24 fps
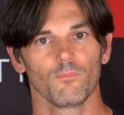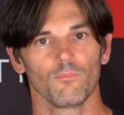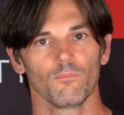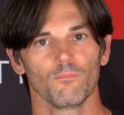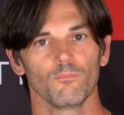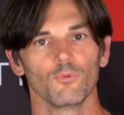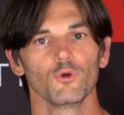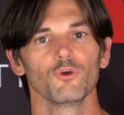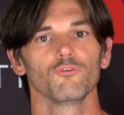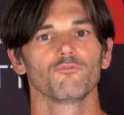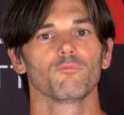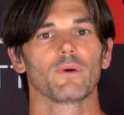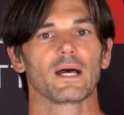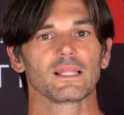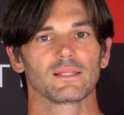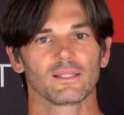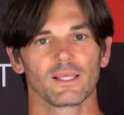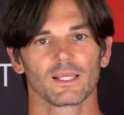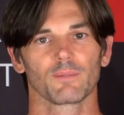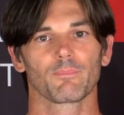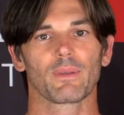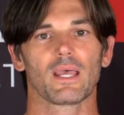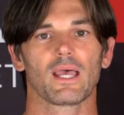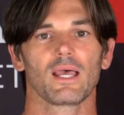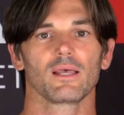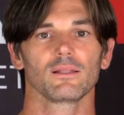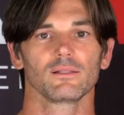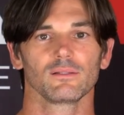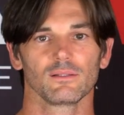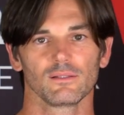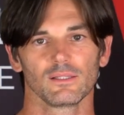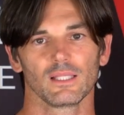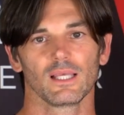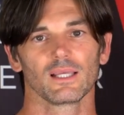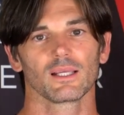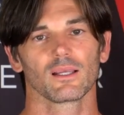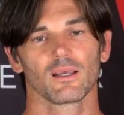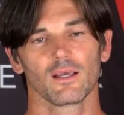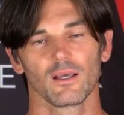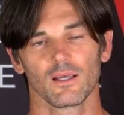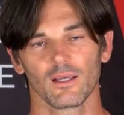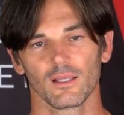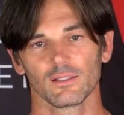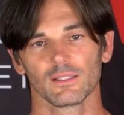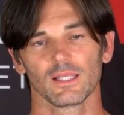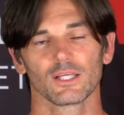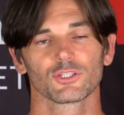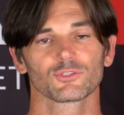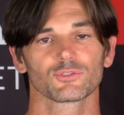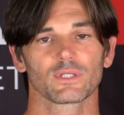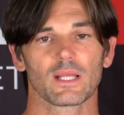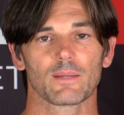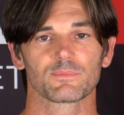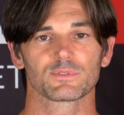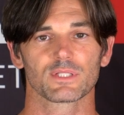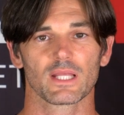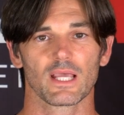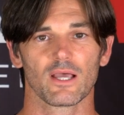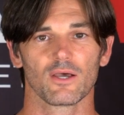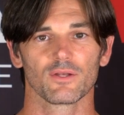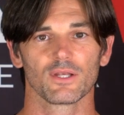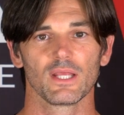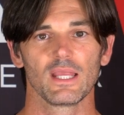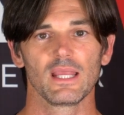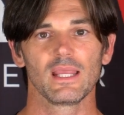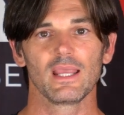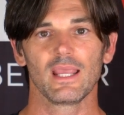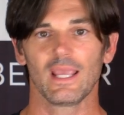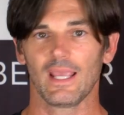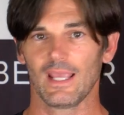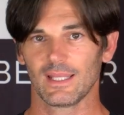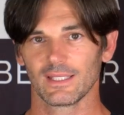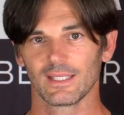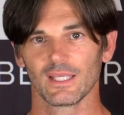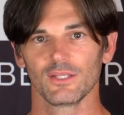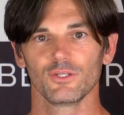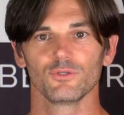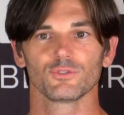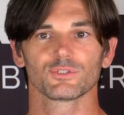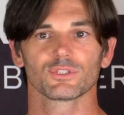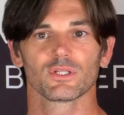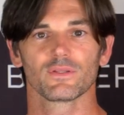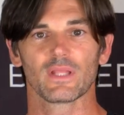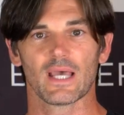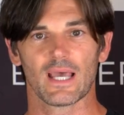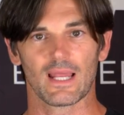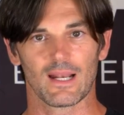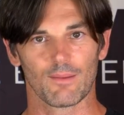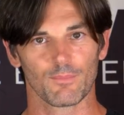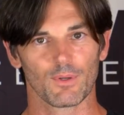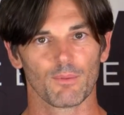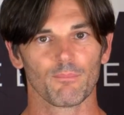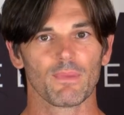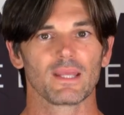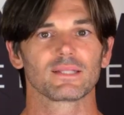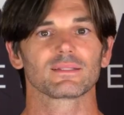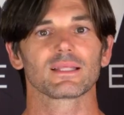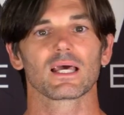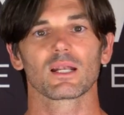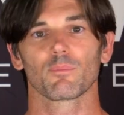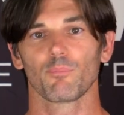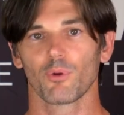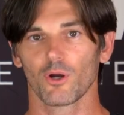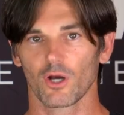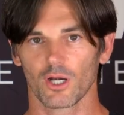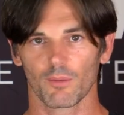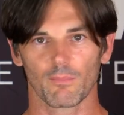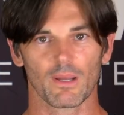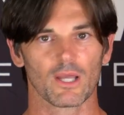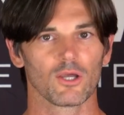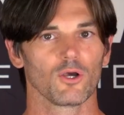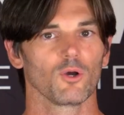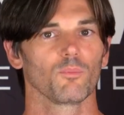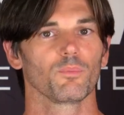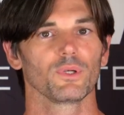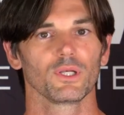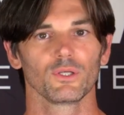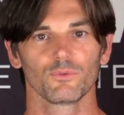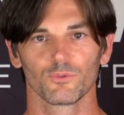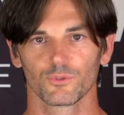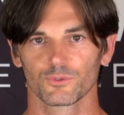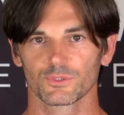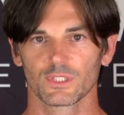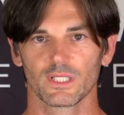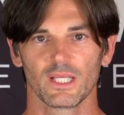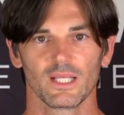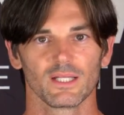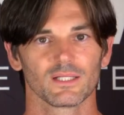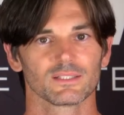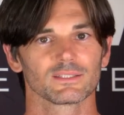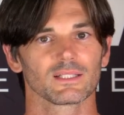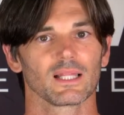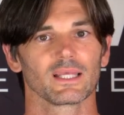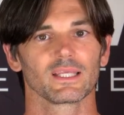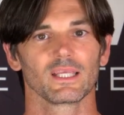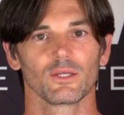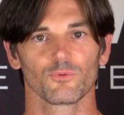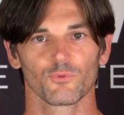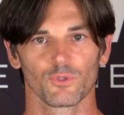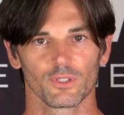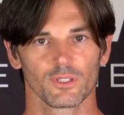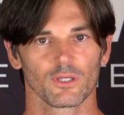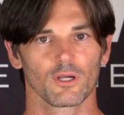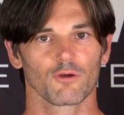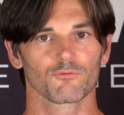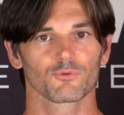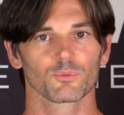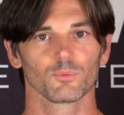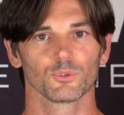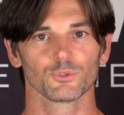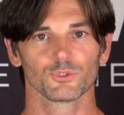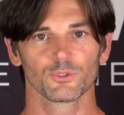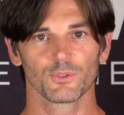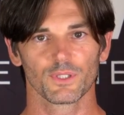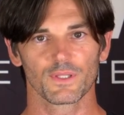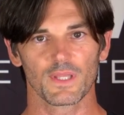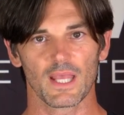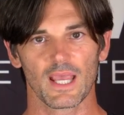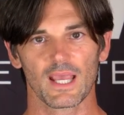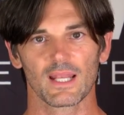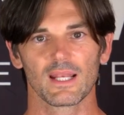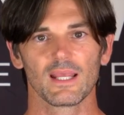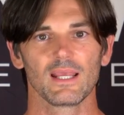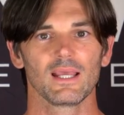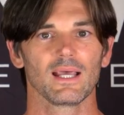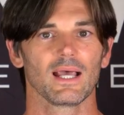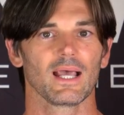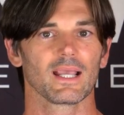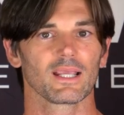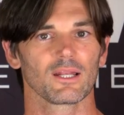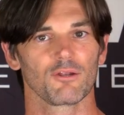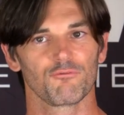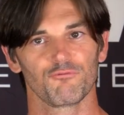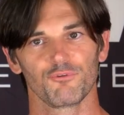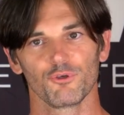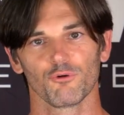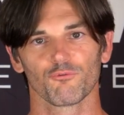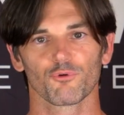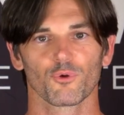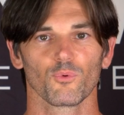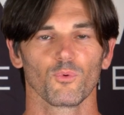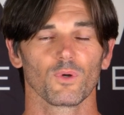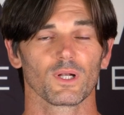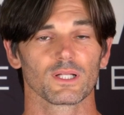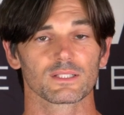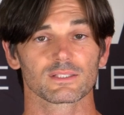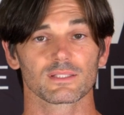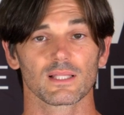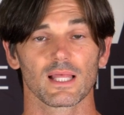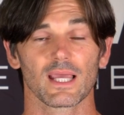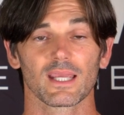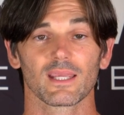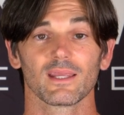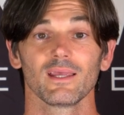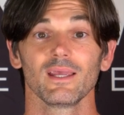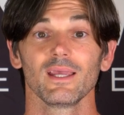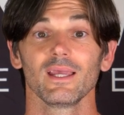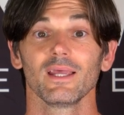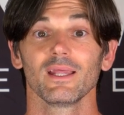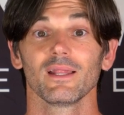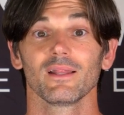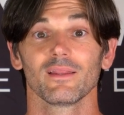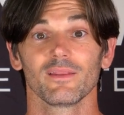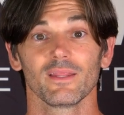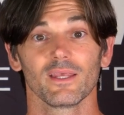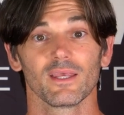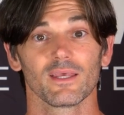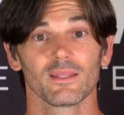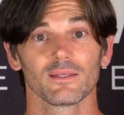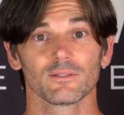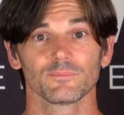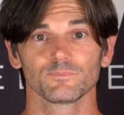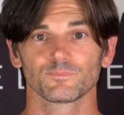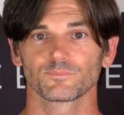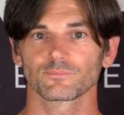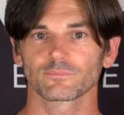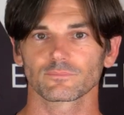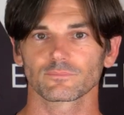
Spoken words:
move my leg straps down and get used to that. I'm going to make that a part of my opening routine until I get really comfortable doing that. I get a feel for what it's like. Then